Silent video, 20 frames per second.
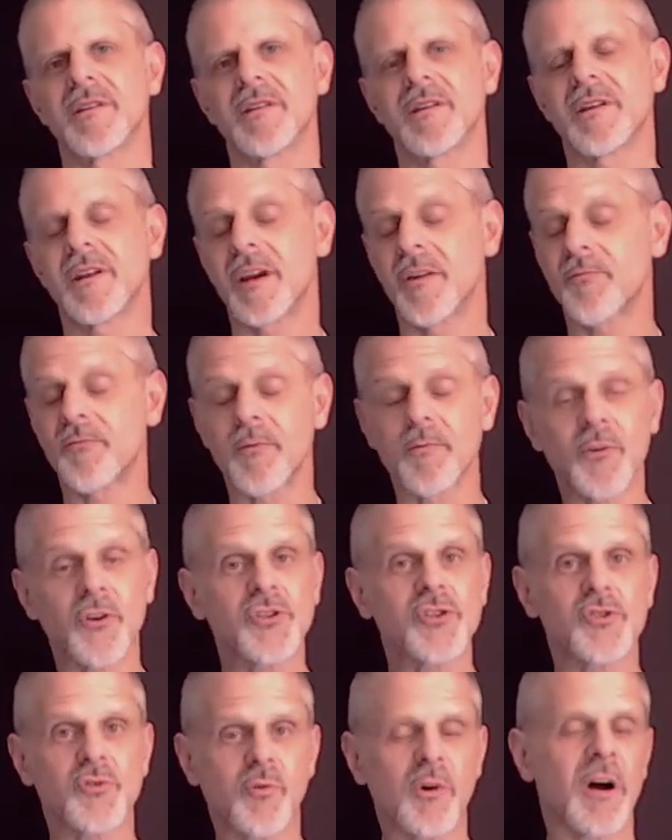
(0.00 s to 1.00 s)
And from
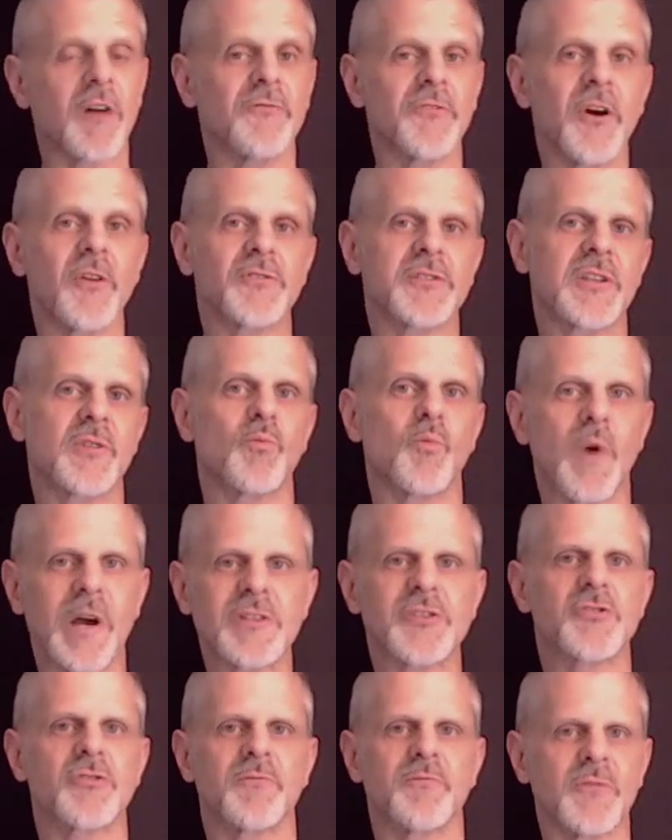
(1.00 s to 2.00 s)
those 12 notes in
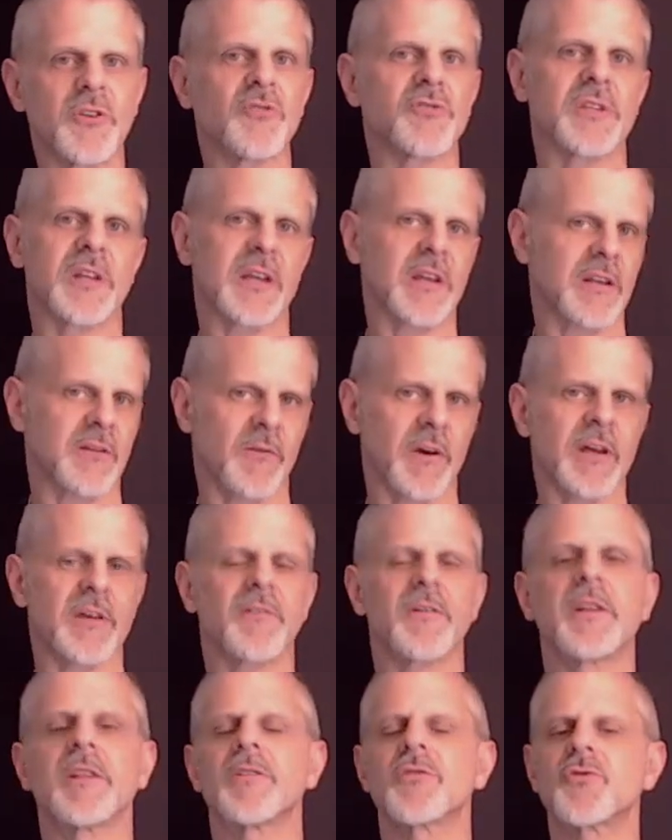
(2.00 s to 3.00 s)
Western music,
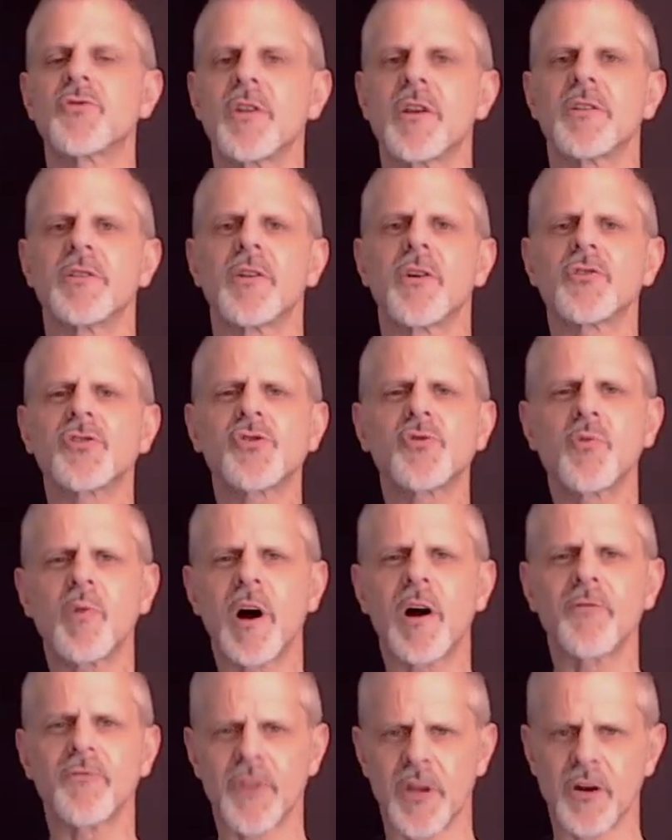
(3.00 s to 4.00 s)
anyway, in those
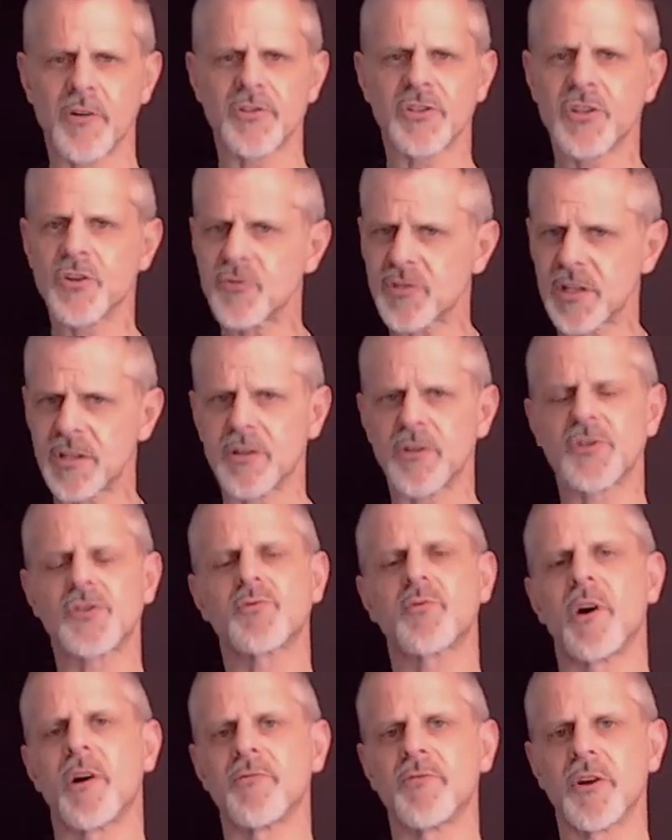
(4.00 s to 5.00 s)
12 notes, using those
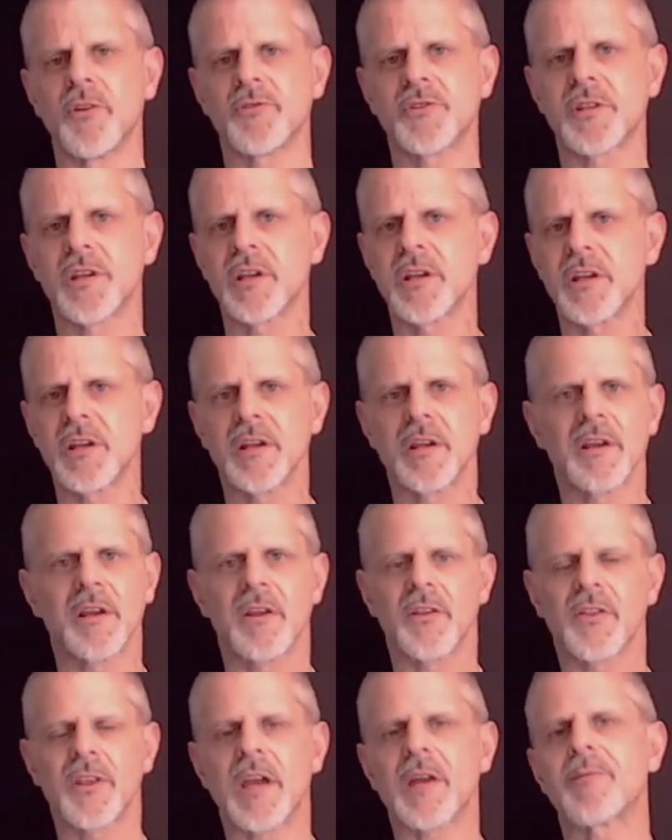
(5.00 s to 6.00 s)
12 notes,
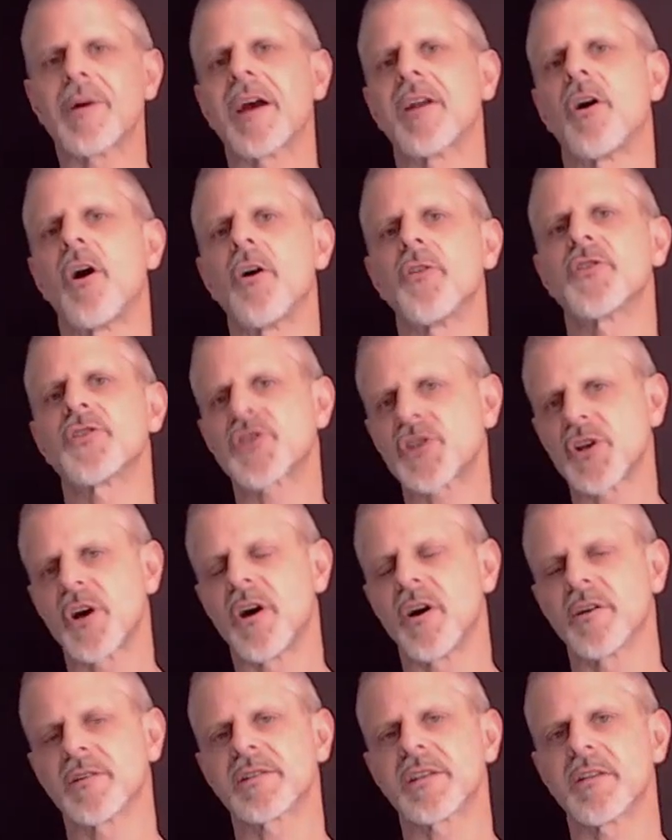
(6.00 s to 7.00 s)
think about all the
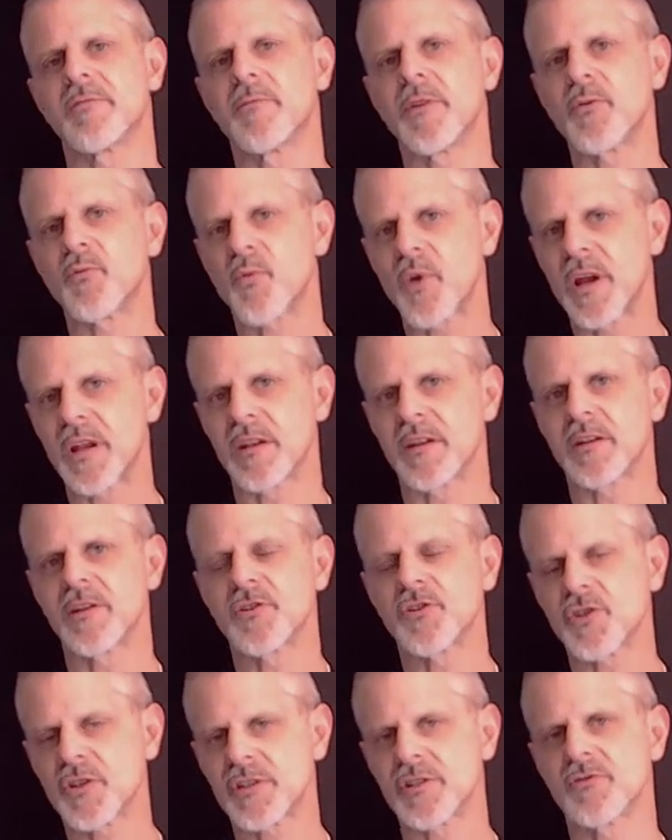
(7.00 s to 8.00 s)
songs that have been written
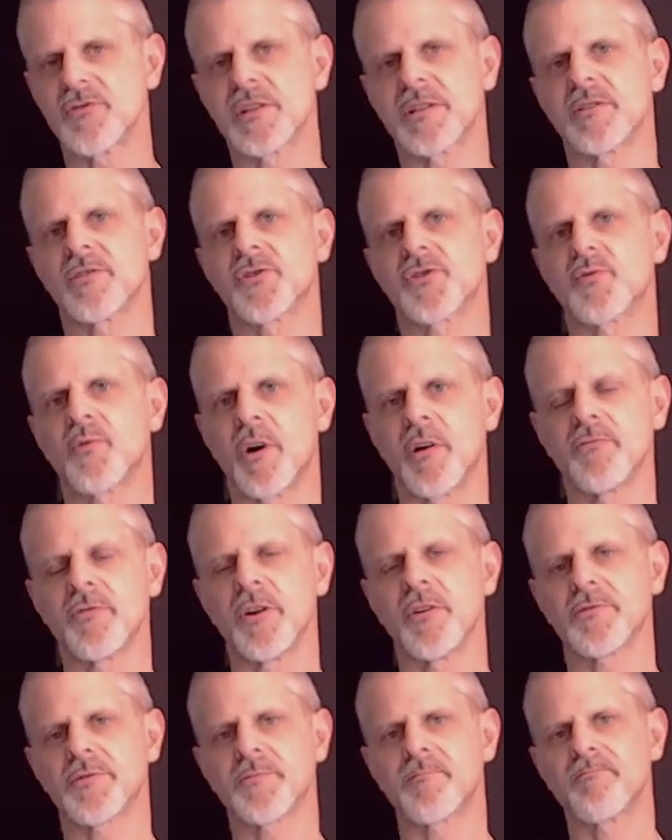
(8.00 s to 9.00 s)
just using those 12
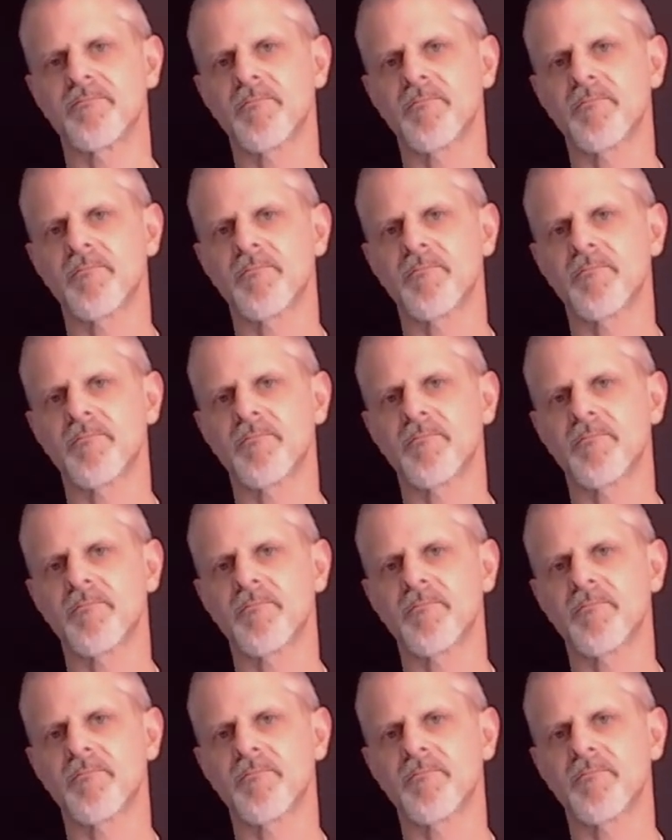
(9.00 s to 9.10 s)
notes.